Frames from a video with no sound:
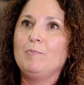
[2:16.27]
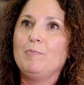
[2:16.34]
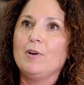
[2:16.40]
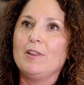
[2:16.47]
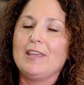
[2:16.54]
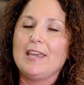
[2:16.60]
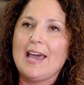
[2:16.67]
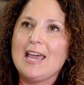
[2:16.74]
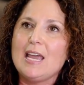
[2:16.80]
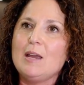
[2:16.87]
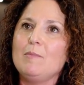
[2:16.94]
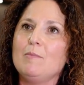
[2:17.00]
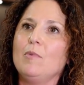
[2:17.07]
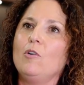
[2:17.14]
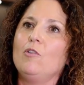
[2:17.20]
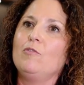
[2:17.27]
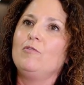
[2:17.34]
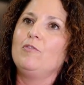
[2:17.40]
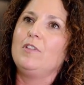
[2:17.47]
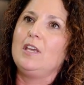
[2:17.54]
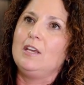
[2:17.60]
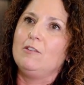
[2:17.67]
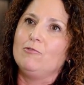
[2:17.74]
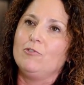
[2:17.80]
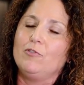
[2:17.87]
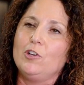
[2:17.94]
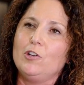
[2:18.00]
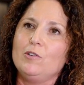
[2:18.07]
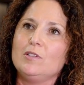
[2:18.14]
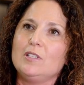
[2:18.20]
but the aim of the
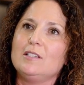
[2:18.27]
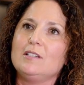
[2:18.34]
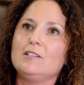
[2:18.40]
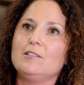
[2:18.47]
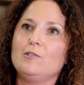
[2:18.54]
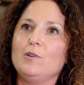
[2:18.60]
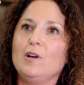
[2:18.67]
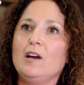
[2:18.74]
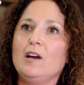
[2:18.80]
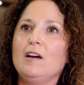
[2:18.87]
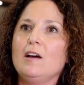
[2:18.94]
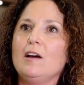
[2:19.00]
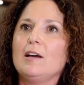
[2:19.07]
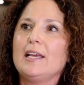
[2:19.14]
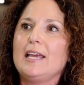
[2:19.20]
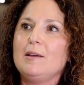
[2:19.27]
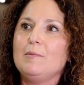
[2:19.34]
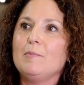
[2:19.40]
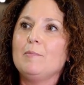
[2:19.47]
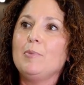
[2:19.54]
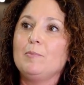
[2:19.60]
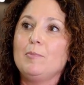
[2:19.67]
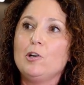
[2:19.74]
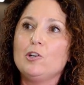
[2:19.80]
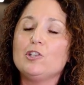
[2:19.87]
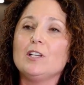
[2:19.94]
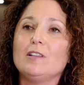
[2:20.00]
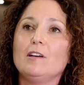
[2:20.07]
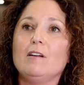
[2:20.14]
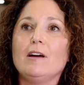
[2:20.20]
reviews is to keep
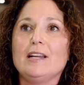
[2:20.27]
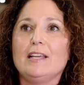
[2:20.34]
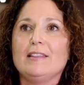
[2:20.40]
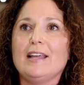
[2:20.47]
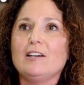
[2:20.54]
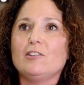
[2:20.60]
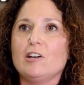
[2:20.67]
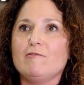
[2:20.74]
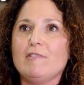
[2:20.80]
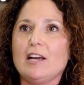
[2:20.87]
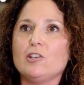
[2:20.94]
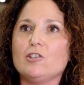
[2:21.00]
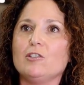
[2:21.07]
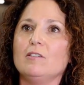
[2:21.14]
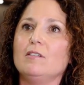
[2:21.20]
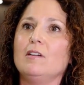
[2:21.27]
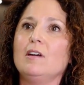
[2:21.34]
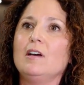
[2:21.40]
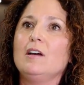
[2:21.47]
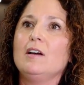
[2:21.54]
pushing the client in that direction,